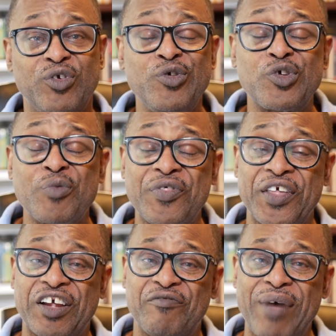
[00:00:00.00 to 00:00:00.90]
Usually we
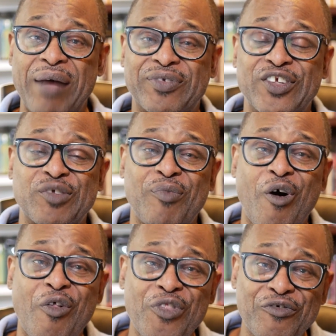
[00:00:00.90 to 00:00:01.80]
think of baptism
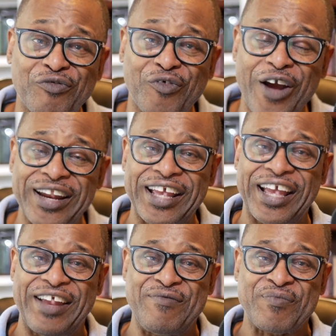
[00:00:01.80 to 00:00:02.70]
on the front
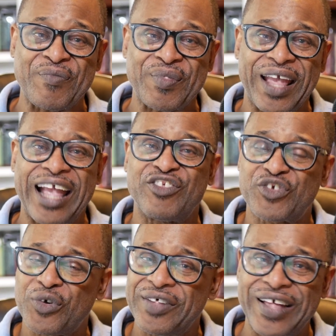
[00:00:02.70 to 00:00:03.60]
end, and
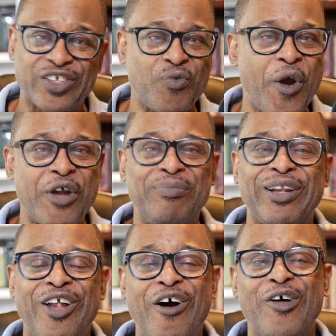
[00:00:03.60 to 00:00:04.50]
surely that's where it
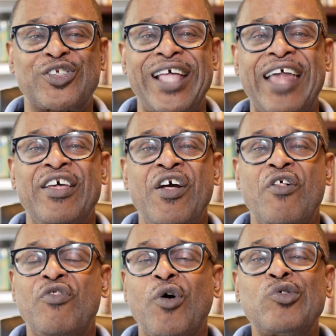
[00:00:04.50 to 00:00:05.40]
belongs that
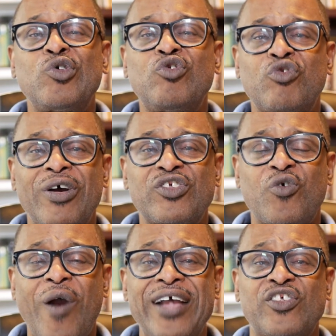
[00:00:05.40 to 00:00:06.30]
those who trust
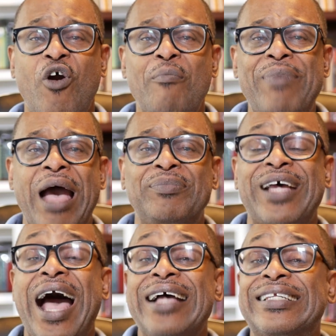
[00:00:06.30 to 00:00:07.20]
Christ are
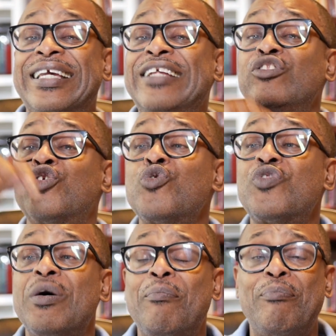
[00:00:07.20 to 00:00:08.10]
baptized into
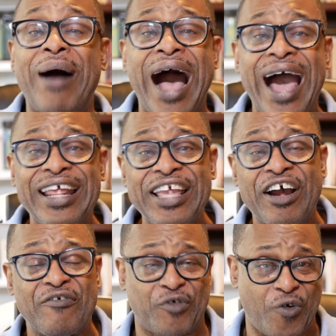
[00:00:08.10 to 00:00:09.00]
the body
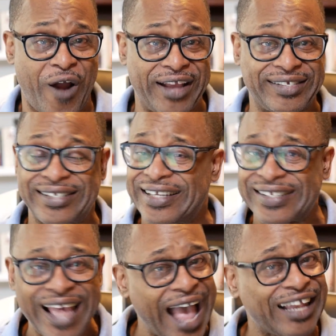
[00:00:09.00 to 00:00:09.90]
of Christ. That's
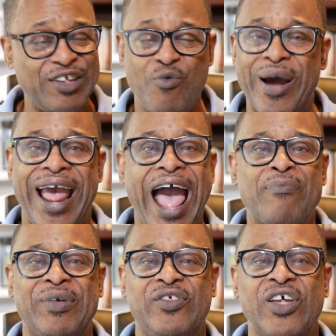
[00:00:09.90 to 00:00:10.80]
exactly what
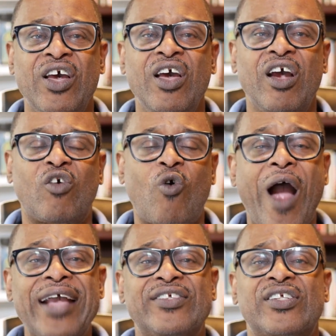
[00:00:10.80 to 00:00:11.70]
happens.
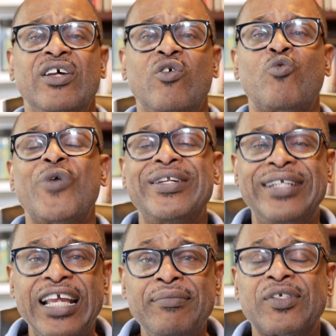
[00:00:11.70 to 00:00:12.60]
Christ
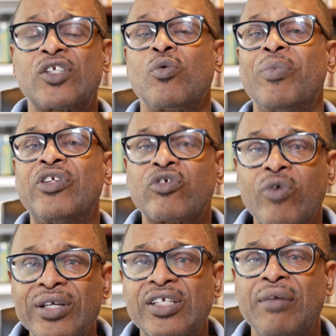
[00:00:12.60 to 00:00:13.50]
redeems us when we
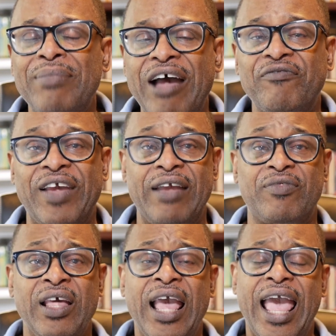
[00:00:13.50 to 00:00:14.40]
trust Him by faith,
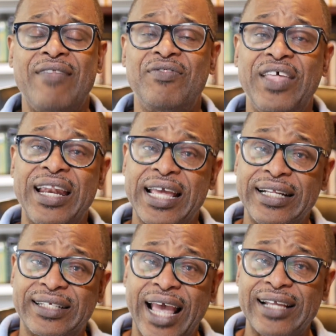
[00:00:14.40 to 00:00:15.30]
and then He
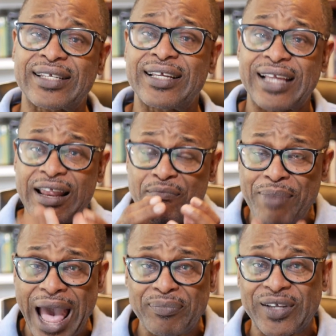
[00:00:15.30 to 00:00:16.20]
takes us and
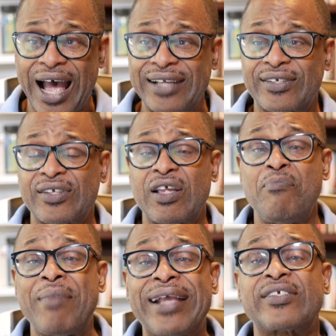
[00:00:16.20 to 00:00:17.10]
baptizes us
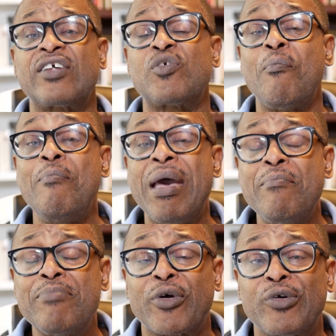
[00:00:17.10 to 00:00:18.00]
and makes us
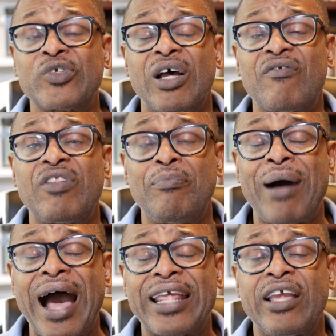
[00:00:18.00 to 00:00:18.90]
members of the
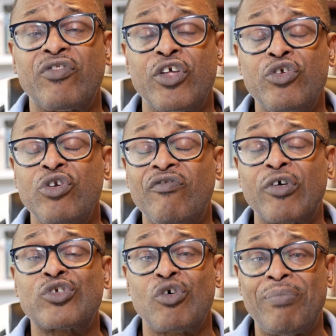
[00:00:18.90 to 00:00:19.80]
body, the
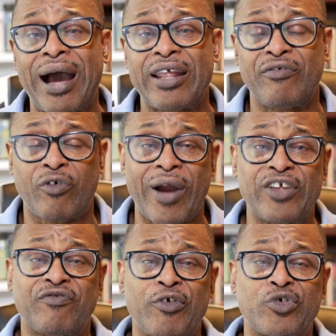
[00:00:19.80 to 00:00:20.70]
universal body of
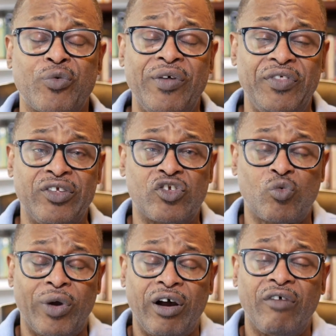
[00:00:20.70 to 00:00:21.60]
Christ, 1 Corinthians
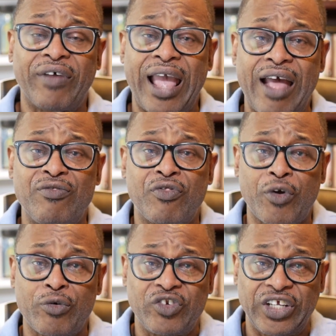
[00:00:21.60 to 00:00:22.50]
12 and
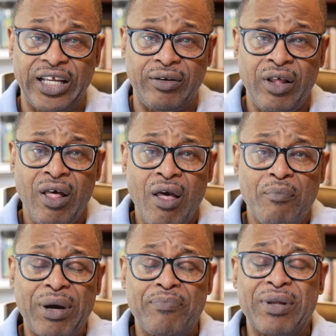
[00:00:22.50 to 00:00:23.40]
13.
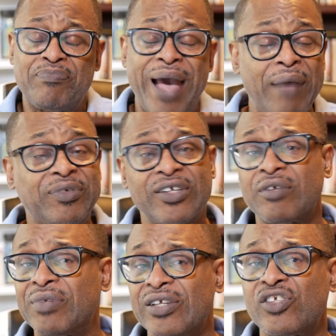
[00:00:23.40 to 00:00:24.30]
But, but
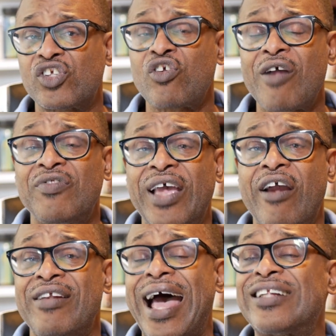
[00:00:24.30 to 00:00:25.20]
baptism doesn't start
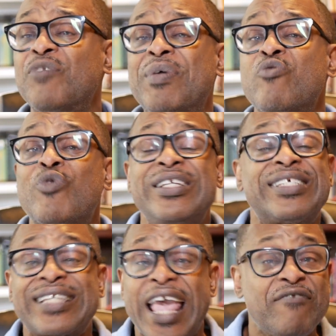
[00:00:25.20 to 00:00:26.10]
there, not to be
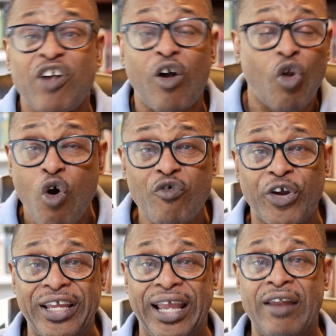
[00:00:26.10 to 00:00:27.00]
resaved all over
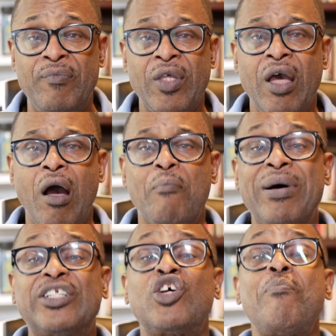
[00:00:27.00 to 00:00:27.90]
again,
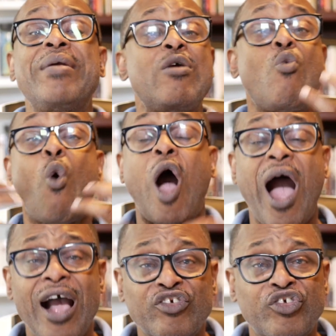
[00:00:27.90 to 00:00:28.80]
but to be
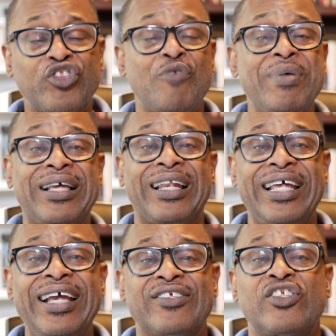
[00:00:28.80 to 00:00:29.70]
washed, to be
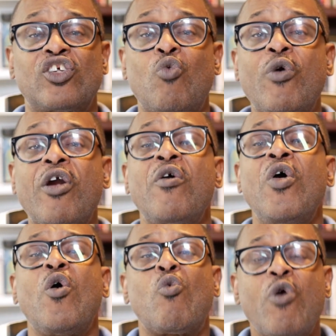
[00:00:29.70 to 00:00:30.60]
cleansed. And so we're
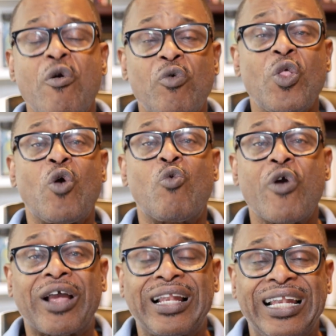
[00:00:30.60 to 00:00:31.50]
we're
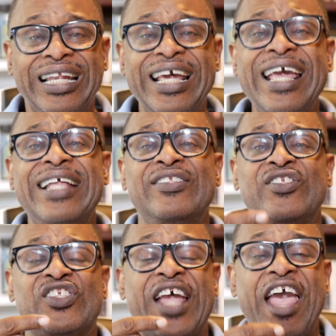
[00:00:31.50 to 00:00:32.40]
we're
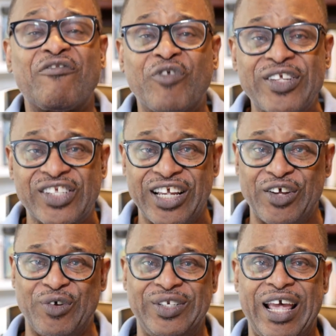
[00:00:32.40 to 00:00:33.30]
cleansed every
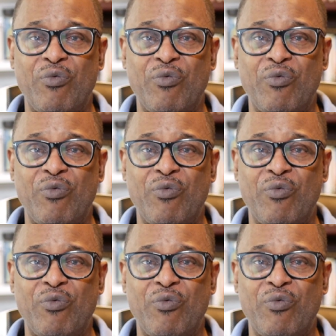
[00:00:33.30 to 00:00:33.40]
single day.